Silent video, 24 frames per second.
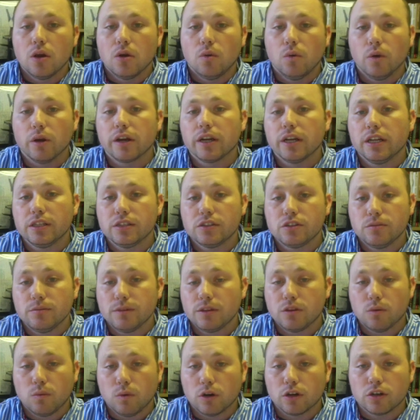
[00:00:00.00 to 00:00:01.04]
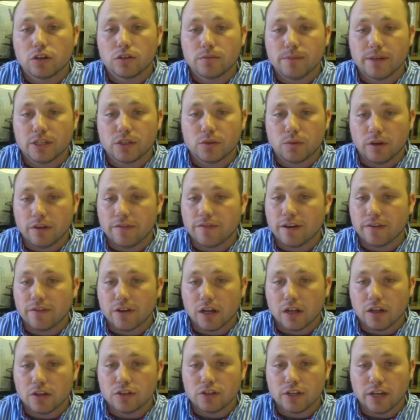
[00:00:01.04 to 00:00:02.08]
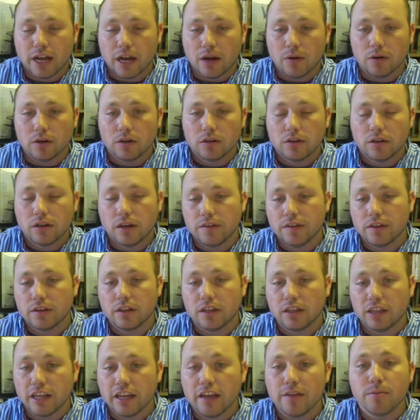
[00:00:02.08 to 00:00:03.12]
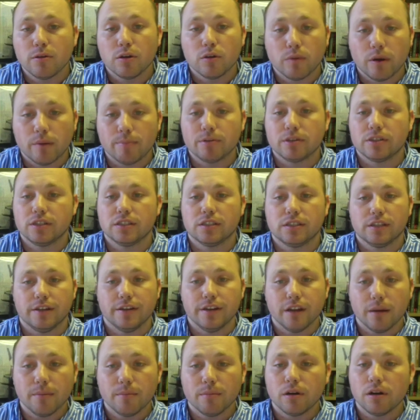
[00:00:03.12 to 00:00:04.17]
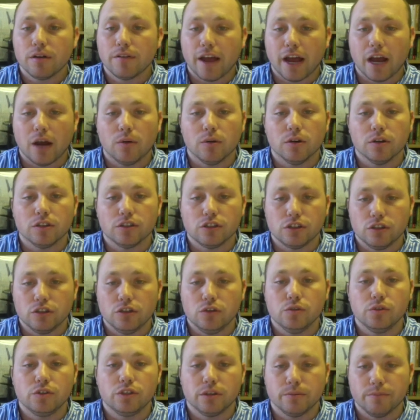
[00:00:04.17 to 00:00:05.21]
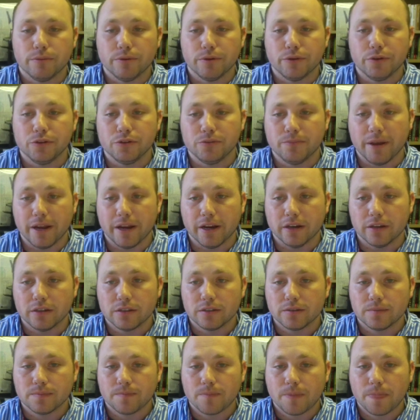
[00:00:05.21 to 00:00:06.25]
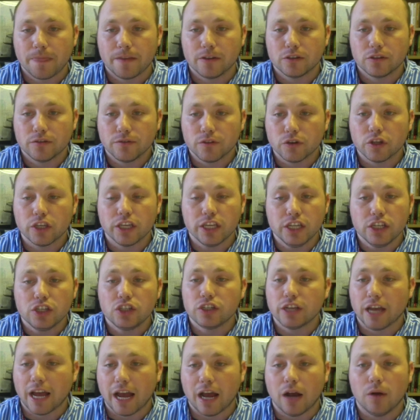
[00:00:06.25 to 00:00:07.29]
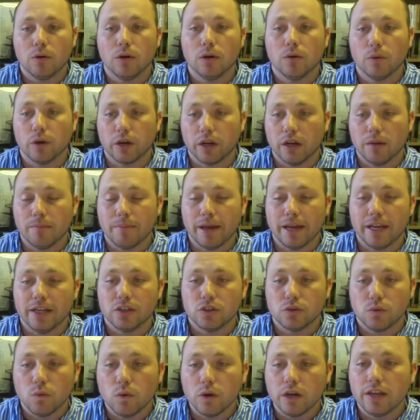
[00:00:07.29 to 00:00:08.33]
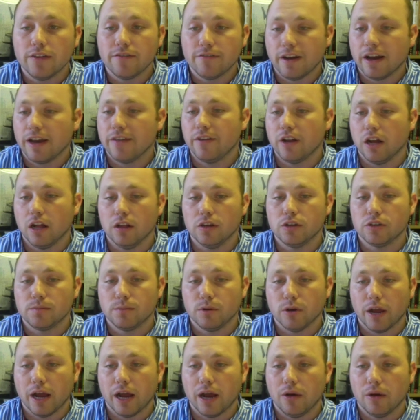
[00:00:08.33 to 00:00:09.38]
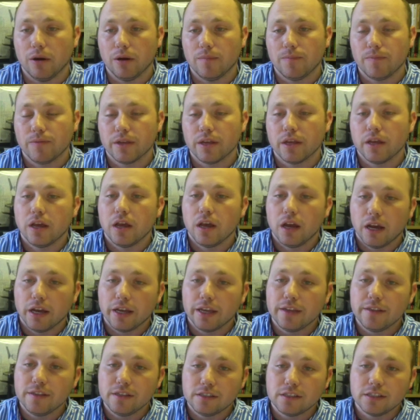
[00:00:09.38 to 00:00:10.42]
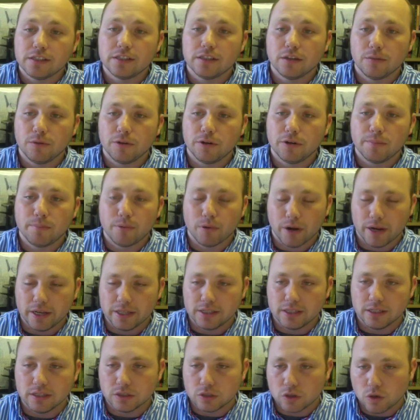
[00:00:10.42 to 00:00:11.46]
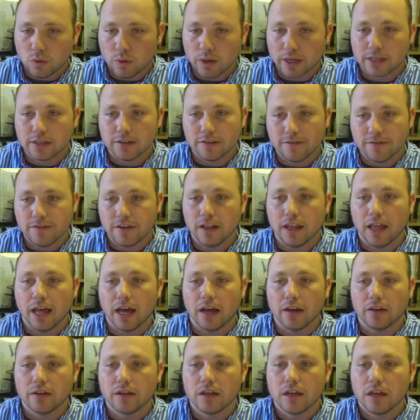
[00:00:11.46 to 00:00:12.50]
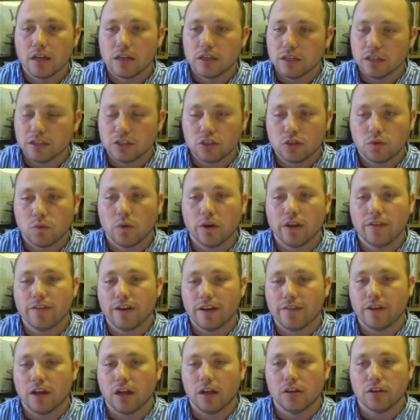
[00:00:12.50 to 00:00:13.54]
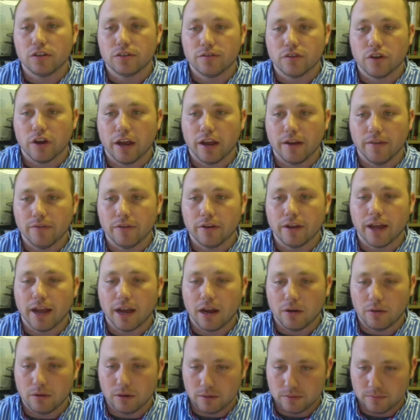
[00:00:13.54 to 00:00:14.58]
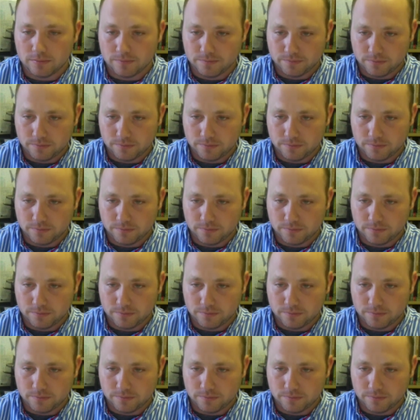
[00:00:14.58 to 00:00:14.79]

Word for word: We're going to assume that the workers make $25 an hour and that the labor represents the number of hours used to produce bears. So for each hour, we're going to pay $25 per hour. Again, this is similar to price and it's quick to fill out. It's $25 for every hour.